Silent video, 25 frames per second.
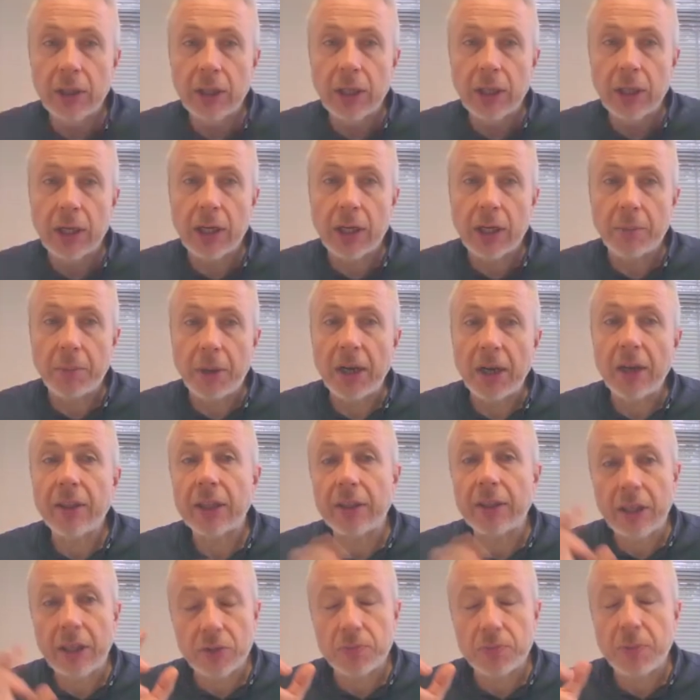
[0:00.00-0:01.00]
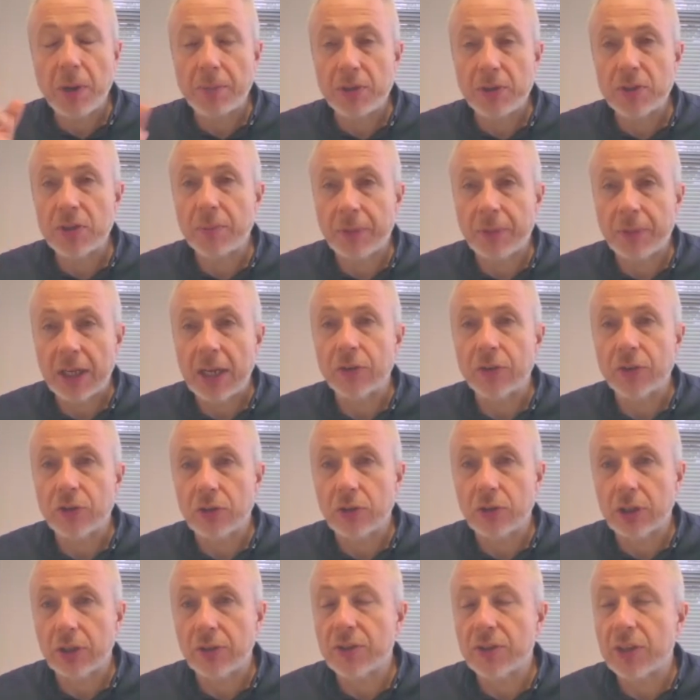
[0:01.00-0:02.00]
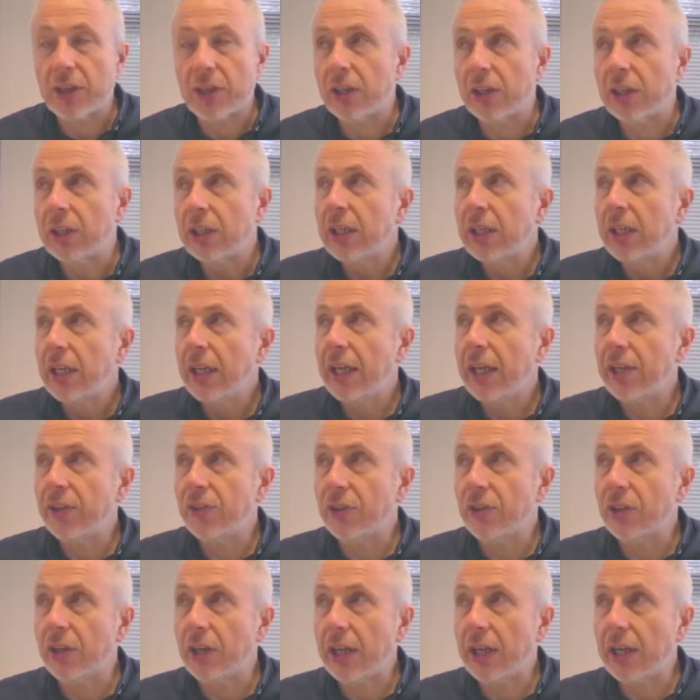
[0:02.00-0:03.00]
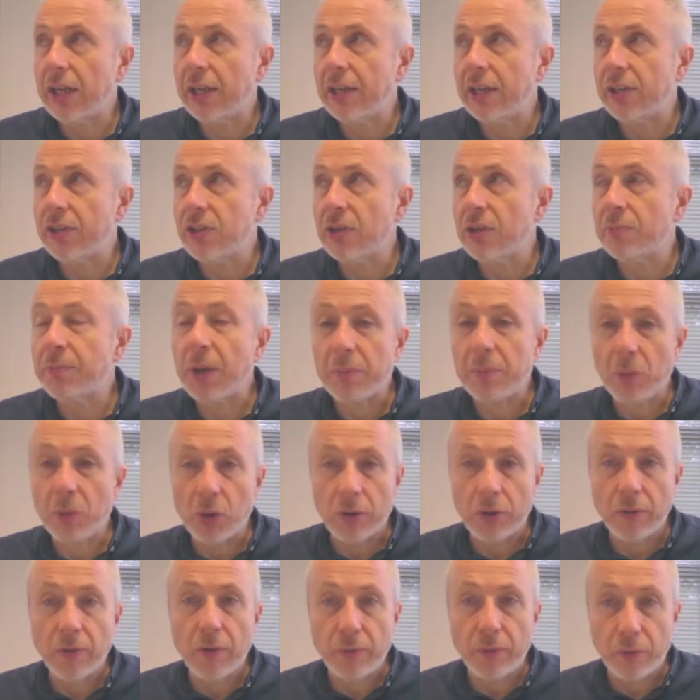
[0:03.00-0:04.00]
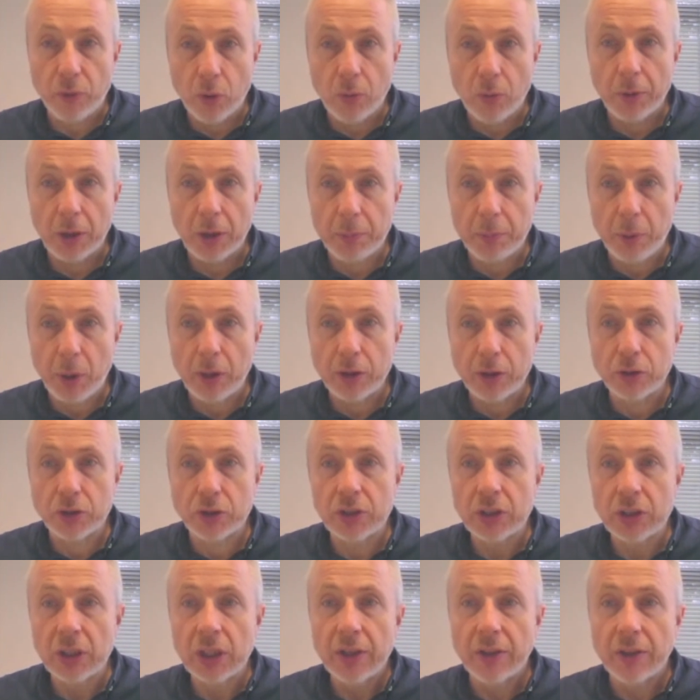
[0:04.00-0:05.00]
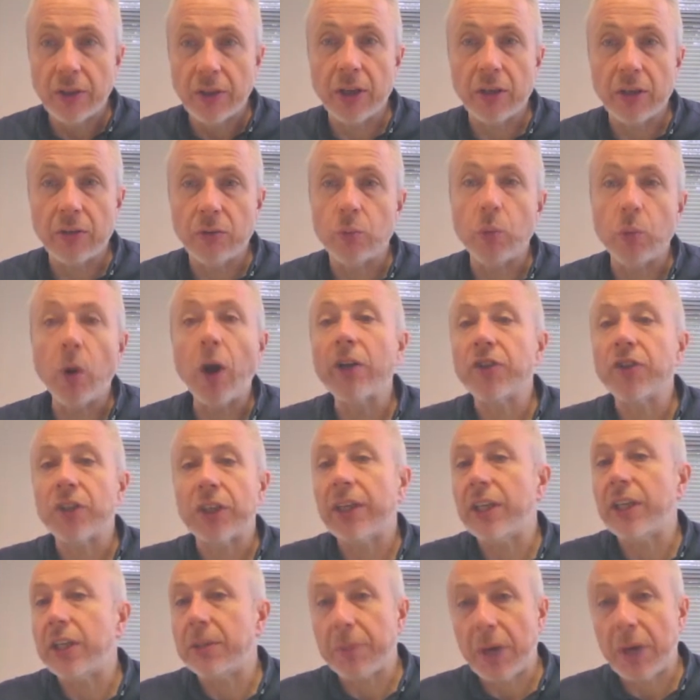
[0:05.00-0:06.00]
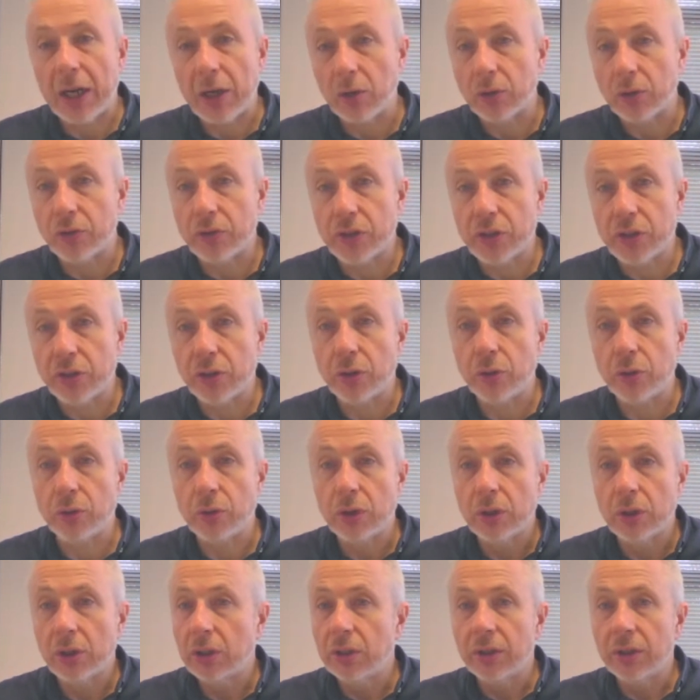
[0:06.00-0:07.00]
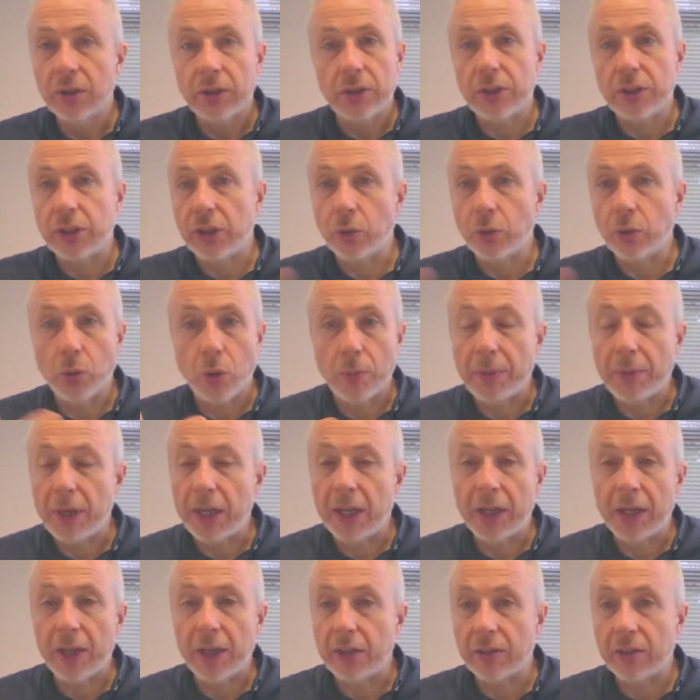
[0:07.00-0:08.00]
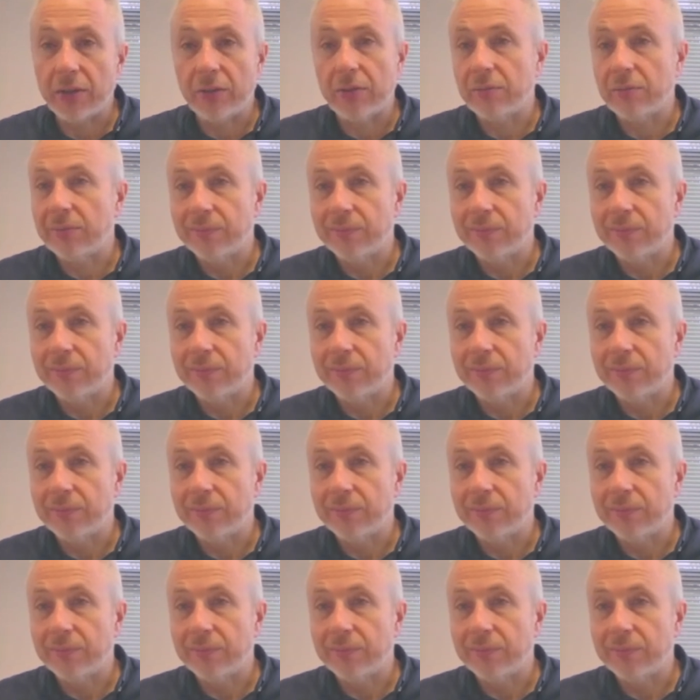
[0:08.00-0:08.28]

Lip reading: And I think that's maybe something else to consider, is that it is a bit more of a formal approach than writing an email to you or me. And